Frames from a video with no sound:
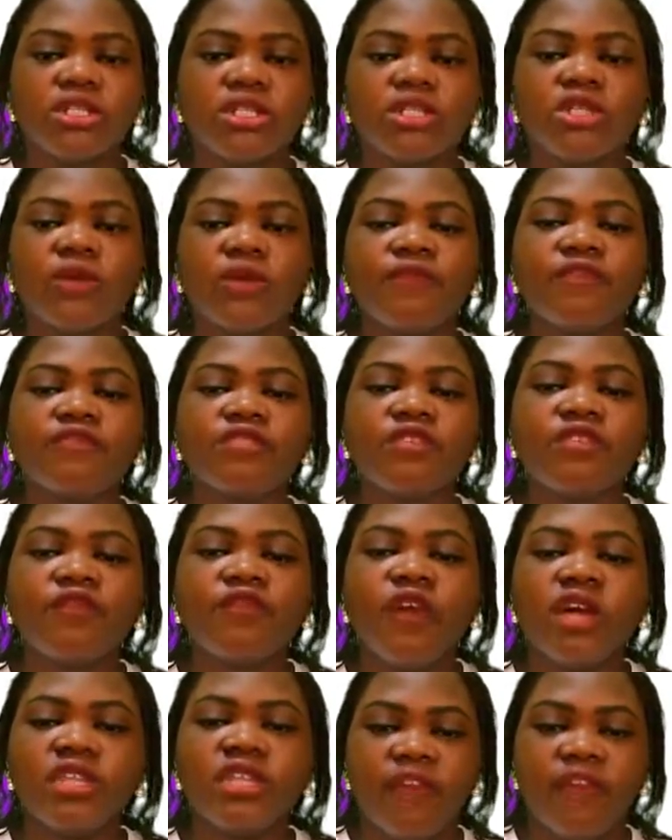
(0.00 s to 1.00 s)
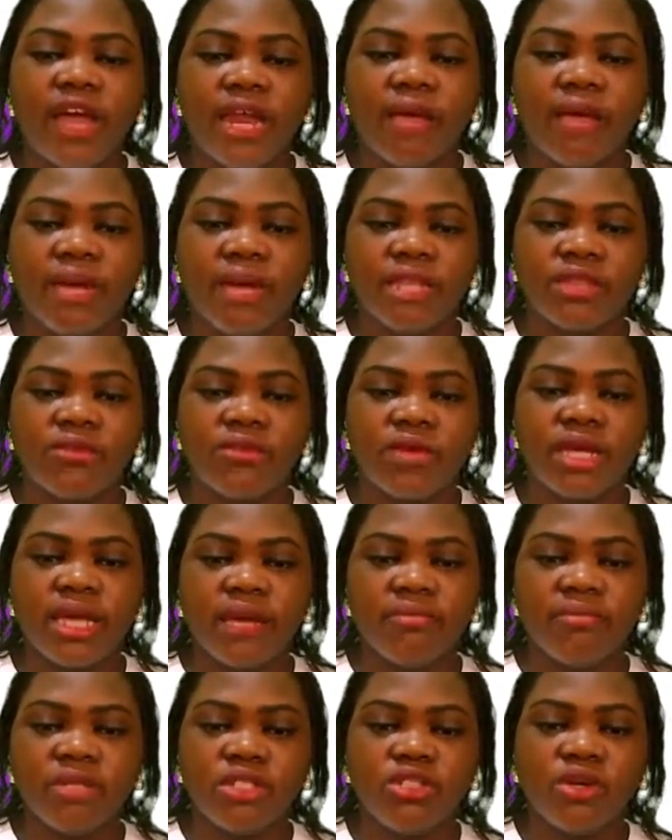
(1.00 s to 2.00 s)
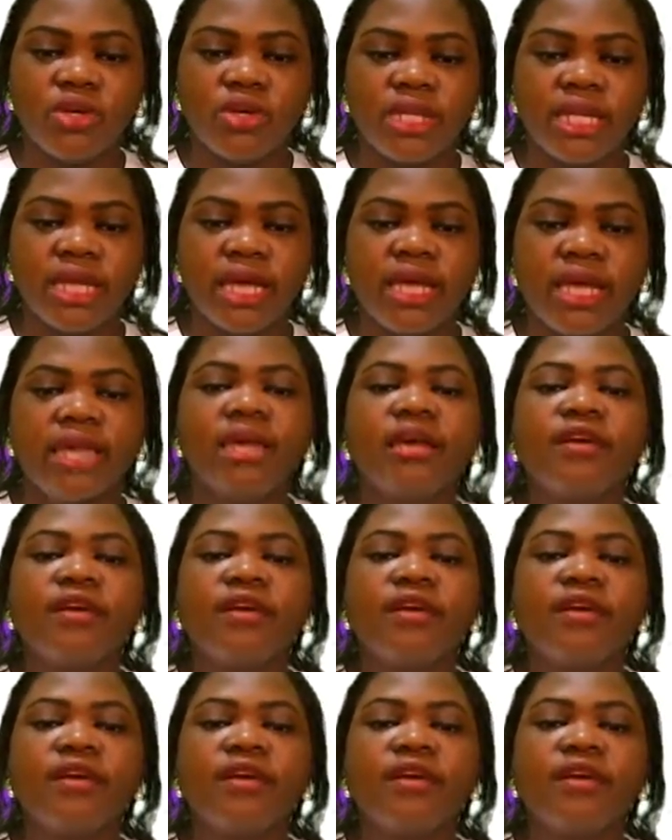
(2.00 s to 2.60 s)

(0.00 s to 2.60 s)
So 54 divided by 3 can be done here.